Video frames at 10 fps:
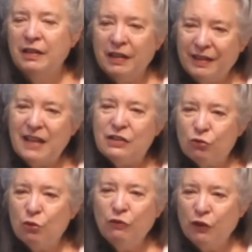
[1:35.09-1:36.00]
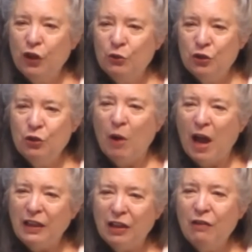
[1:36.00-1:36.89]
That's true for you too.
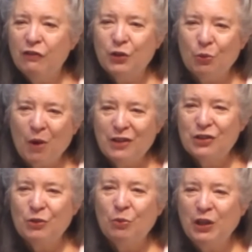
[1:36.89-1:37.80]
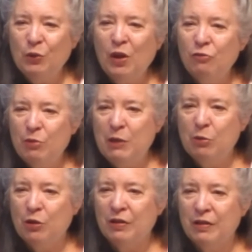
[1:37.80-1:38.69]
I love to watch the way you love
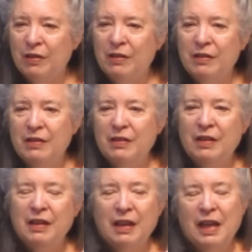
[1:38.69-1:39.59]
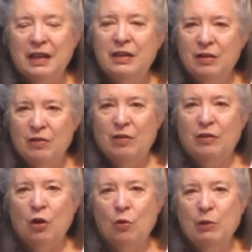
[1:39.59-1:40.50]
people. And
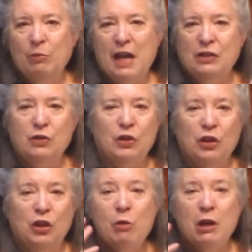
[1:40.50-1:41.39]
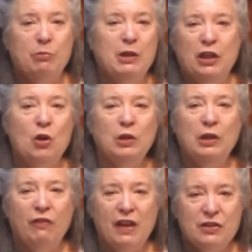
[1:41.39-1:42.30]
going back to the you might be the only
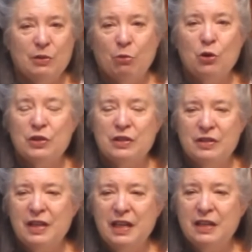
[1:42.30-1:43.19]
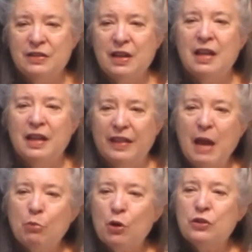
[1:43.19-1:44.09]
face a person sees,
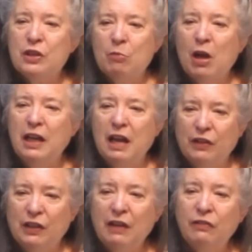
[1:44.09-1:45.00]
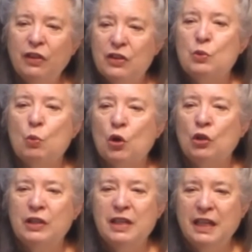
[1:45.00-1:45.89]
that person might have a gift this
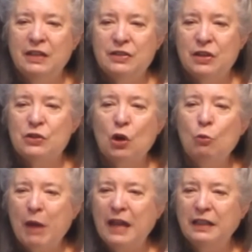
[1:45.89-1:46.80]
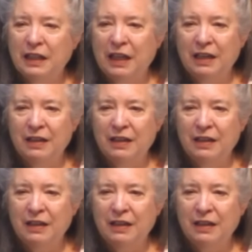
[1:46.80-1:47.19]
world needs so badly.